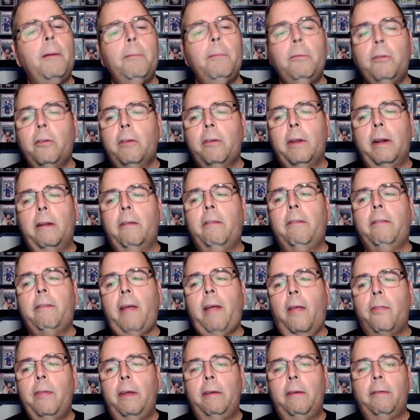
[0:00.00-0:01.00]
I'm just going to
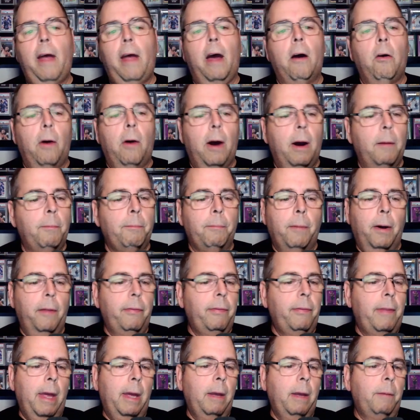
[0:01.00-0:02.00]
send these out on
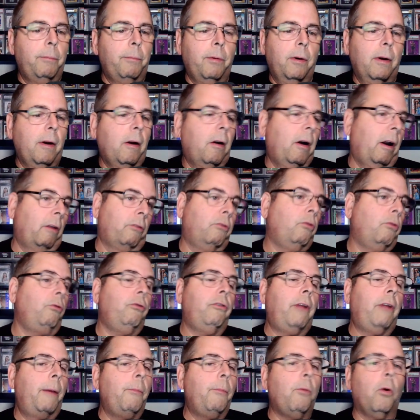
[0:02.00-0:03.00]
Monday or on
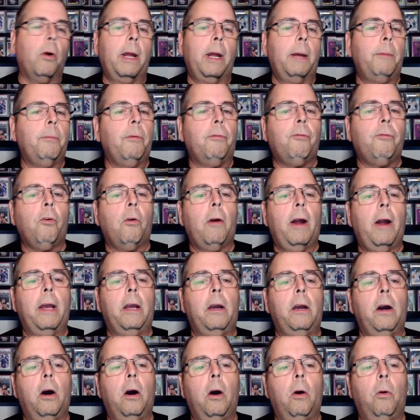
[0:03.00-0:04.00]
Tuesday morning before I
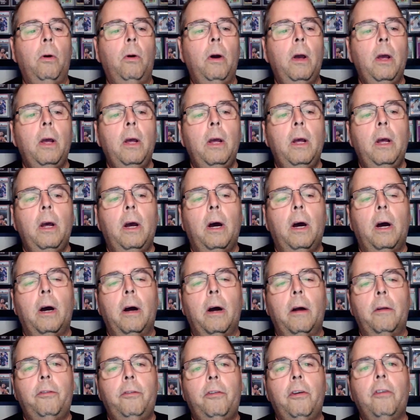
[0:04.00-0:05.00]
go.
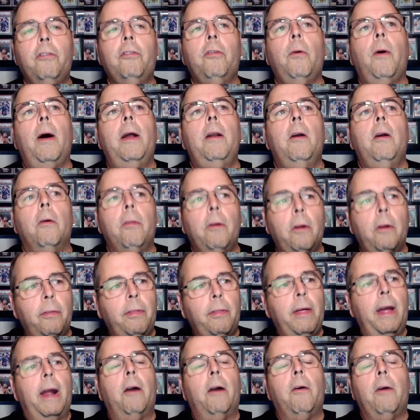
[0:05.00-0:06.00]
Just so I know they're
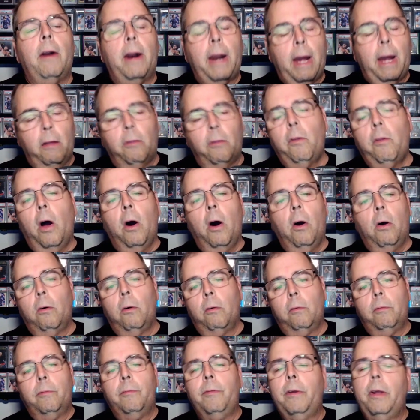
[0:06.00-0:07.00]
there, and I'll
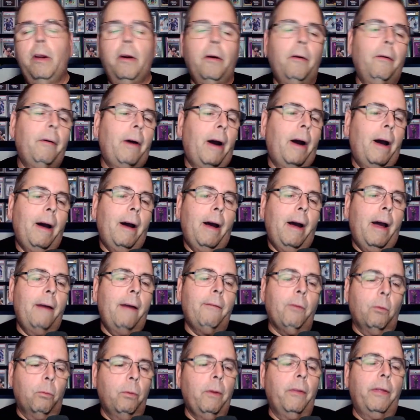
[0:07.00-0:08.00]
know, you know, I
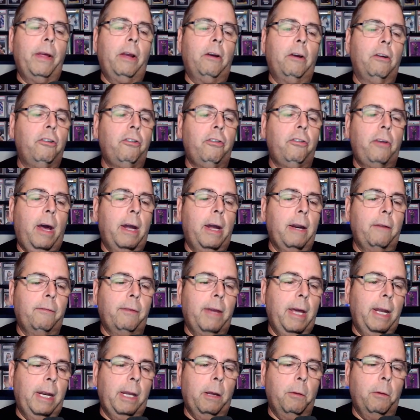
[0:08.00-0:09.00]
have a really good shot of
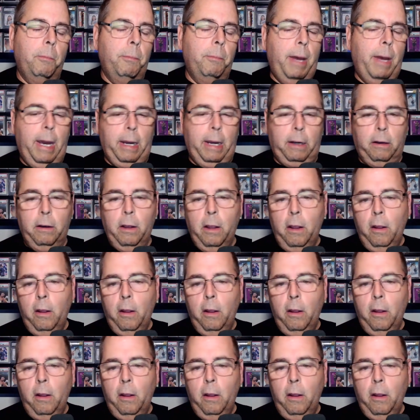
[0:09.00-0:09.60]
getting them back.